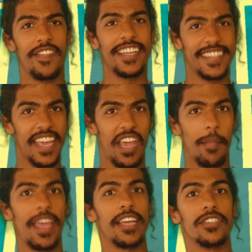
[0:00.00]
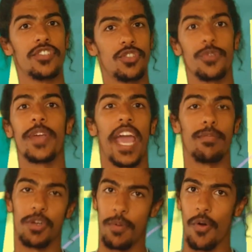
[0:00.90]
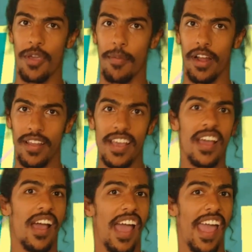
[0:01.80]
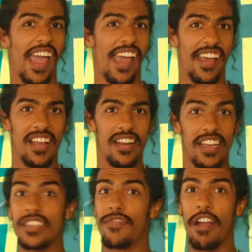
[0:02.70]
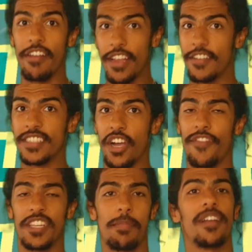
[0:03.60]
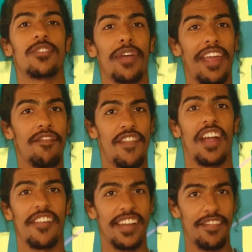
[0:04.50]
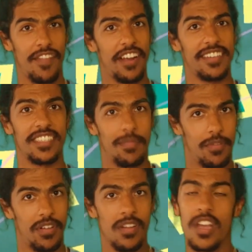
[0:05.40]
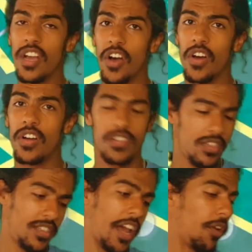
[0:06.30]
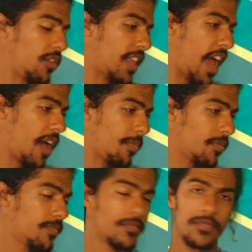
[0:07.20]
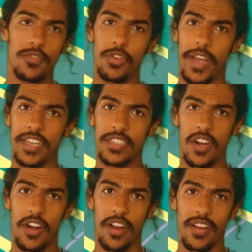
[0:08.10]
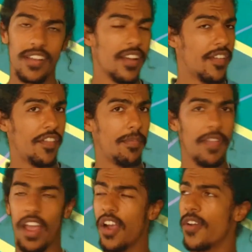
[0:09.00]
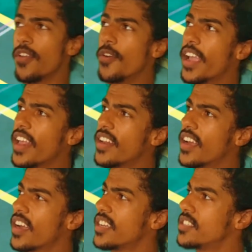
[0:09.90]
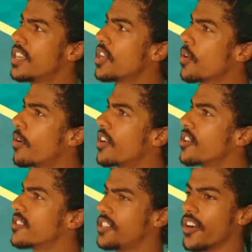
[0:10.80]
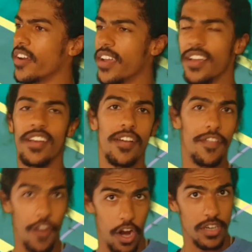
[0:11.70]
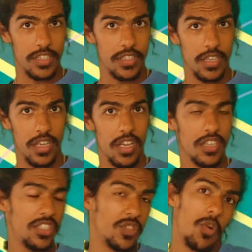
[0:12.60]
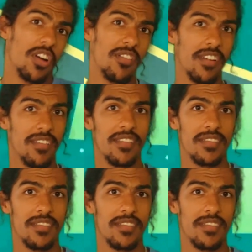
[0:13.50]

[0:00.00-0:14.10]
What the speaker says: of this game is to capture Pokemon. And it's very self-explanatory and very, very simple. Download the app, you'll get a starter. From there, you can continue on your journey. First, just walk around.